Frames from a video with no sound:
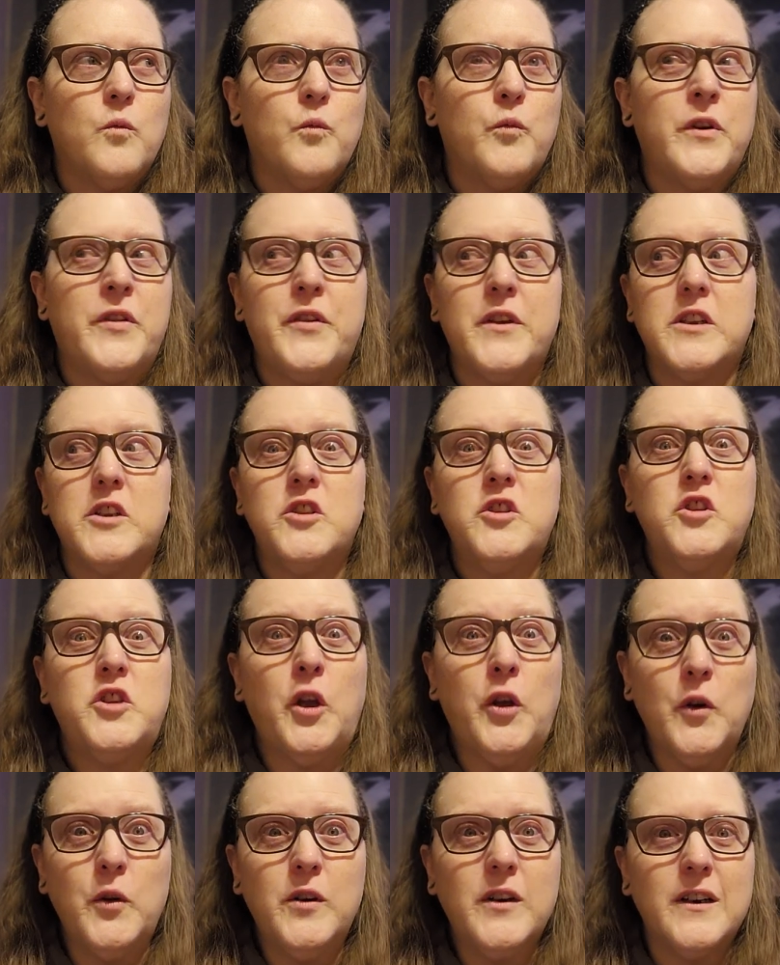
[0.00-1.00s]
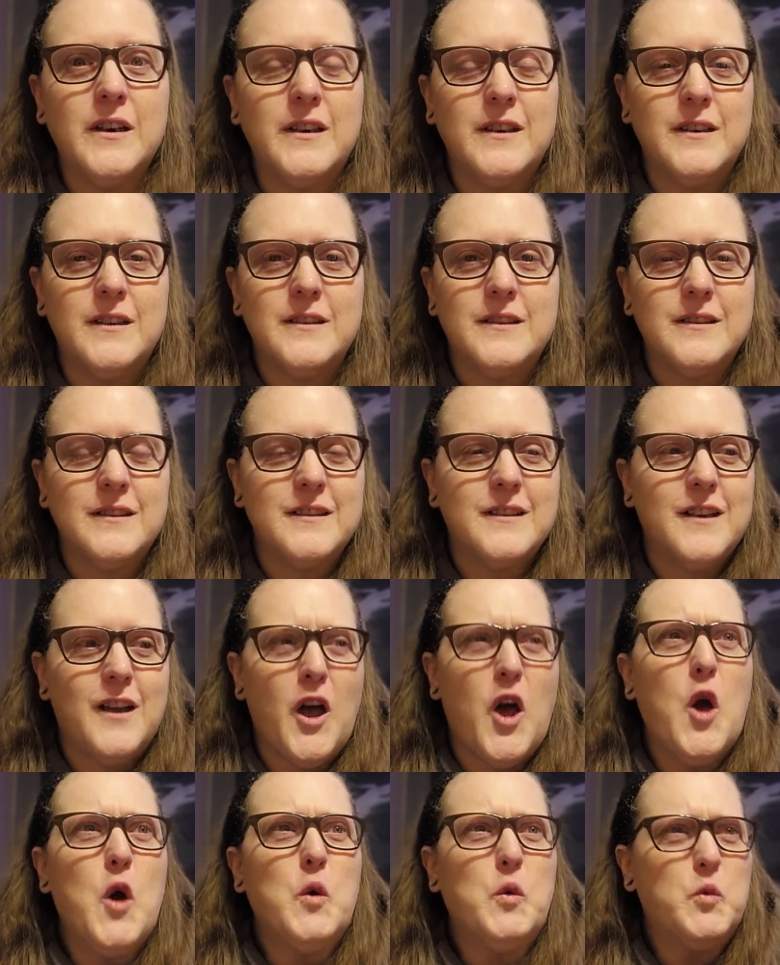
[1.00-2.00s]
With a tour,
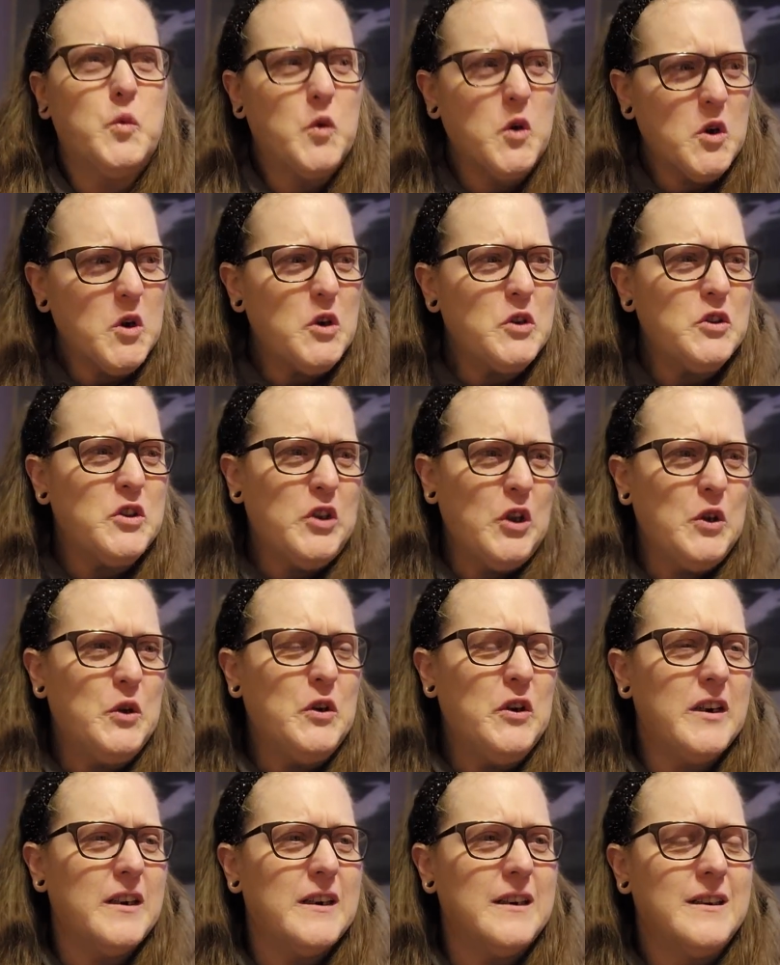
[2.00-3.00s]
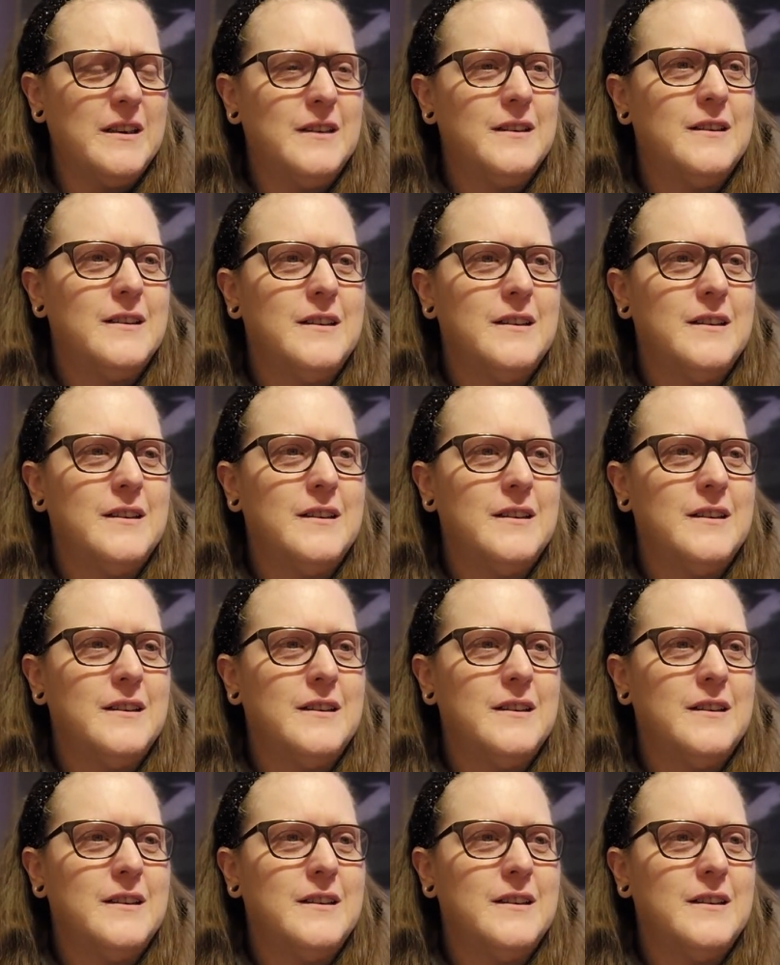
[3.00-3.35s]
a world tour